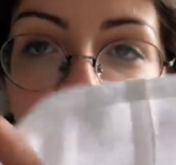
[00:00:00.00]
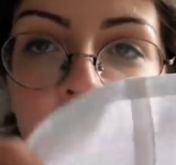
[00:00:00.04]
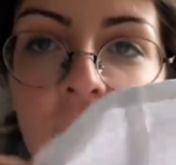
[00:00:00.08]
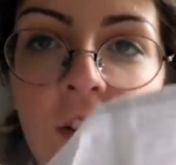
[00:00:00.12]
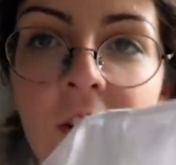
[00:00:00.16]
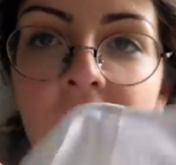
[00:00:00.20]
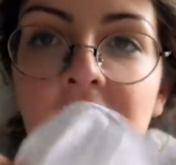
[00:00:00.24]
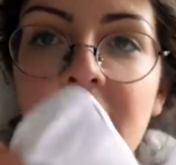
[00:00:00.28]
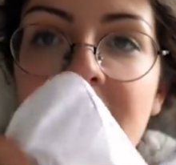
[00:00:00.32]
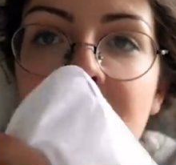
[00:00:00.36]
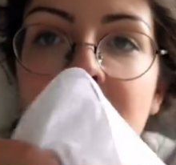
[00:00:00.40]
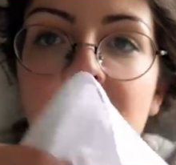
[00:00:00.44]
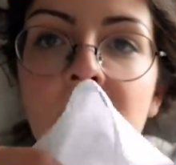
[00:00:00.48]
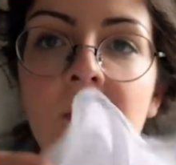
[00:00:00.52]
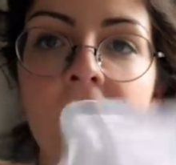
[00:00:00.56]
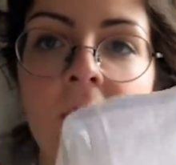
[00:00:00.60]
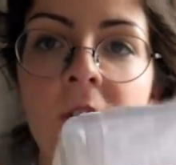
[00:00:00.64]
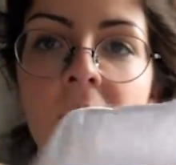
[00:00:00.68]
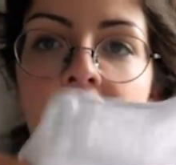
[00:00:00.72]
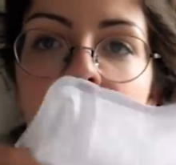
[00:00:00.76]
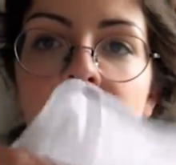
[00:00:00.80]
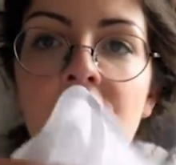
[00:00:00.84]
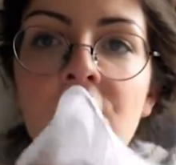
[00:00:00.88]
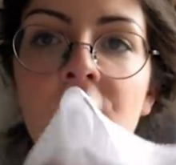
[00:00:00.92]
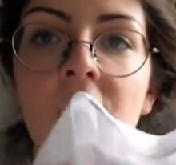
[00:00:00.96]
You can sort of
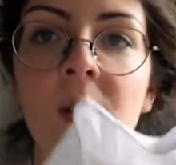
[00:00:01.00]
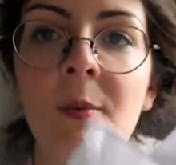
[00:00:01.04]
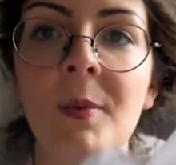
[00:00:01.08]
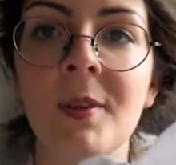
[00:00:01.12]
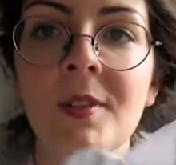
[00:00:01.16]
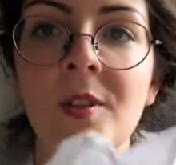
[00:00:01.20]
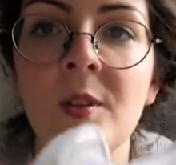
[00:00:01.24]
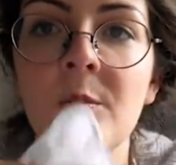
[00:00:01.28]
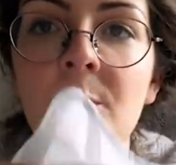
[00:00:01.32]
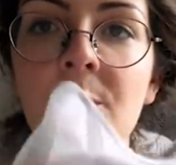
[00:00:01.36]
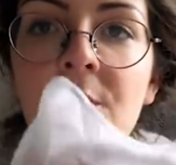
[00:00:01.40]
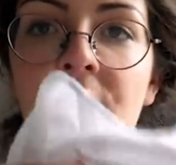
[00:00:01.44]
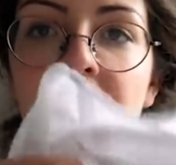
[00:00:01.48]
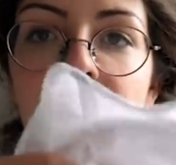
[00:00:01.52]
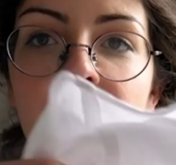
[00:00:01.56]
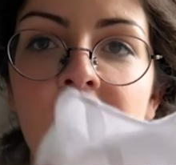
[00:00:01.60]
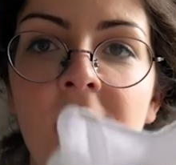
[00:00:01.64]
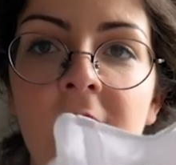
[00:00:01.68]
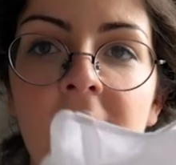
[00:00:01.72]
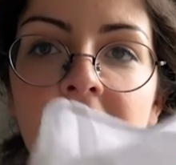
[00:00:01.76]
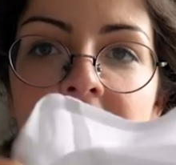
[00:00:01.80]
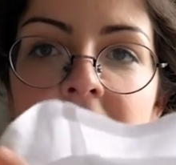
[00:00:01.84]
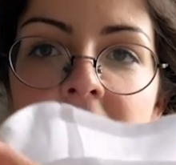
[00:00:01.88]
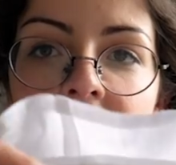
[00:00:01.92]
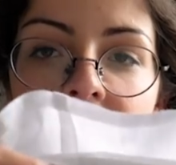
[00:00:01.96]
scrunch up as you're pushing
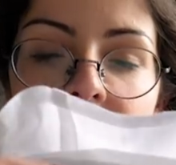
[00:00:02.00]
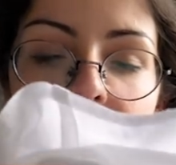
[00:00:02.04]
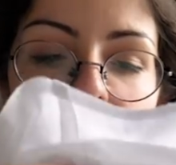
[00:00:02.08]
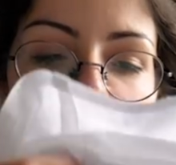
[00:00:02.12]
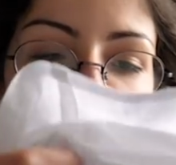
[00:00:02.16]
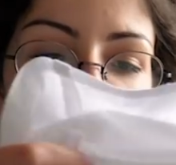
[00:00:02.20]
it under the